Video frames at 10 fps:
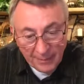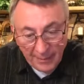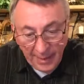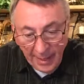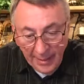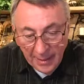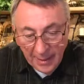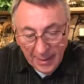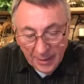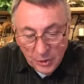Okay?
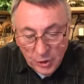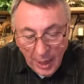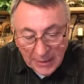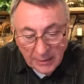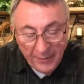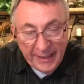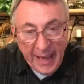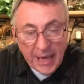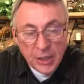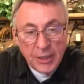
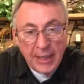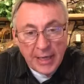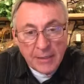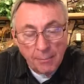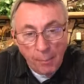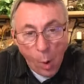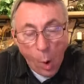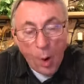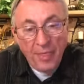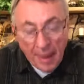Justification is
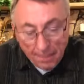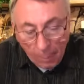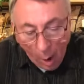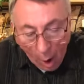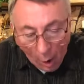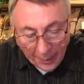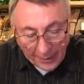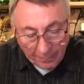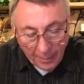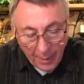more than
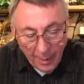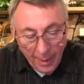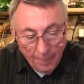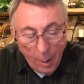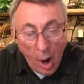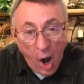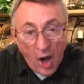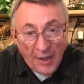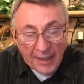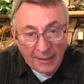pardon.
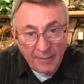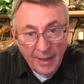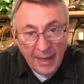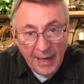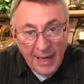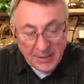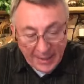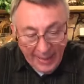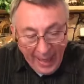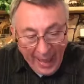Pardon is
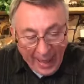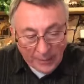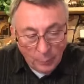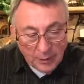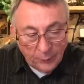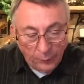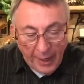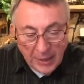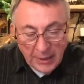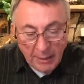an act which
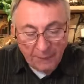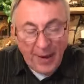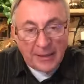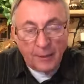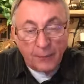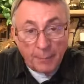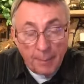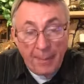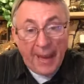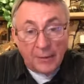frees the offender from the
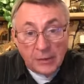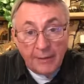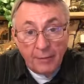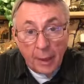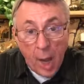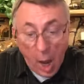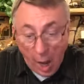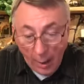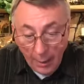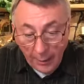penalty of the
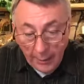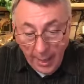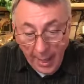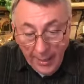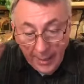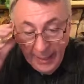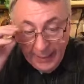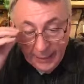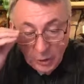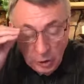law. Okay? It
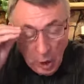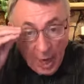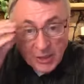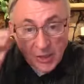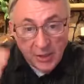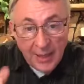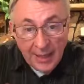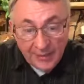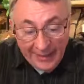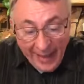adjusts
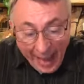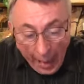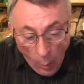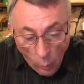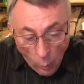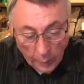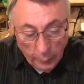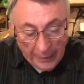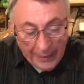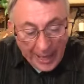the outward
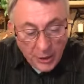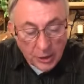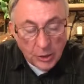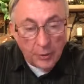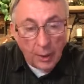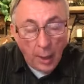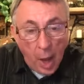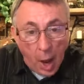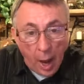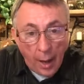relation to the
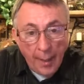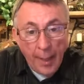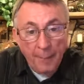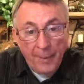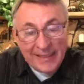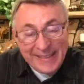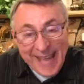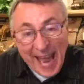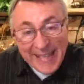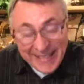law, but
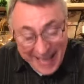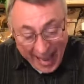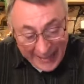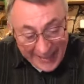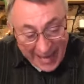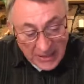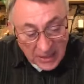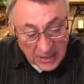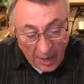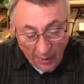does not
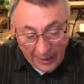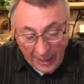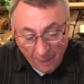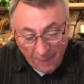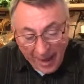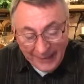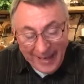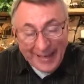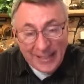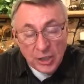necessarily affect
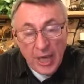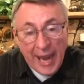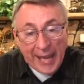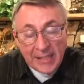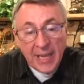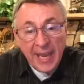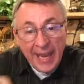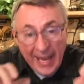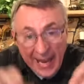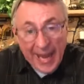any change
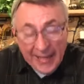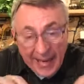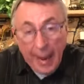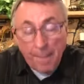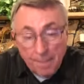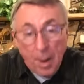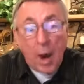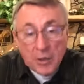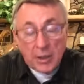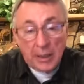in him
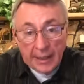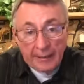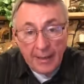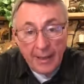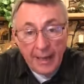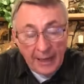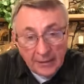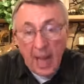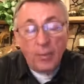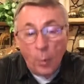personally.
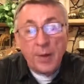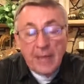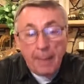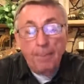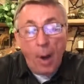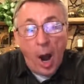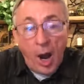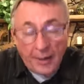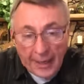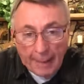In other words, a
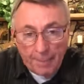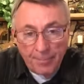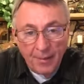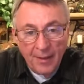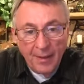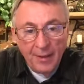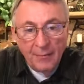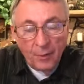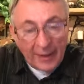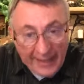pardon
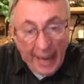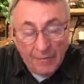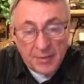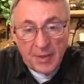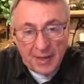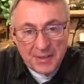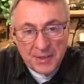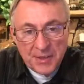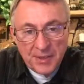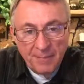forgives
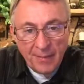us,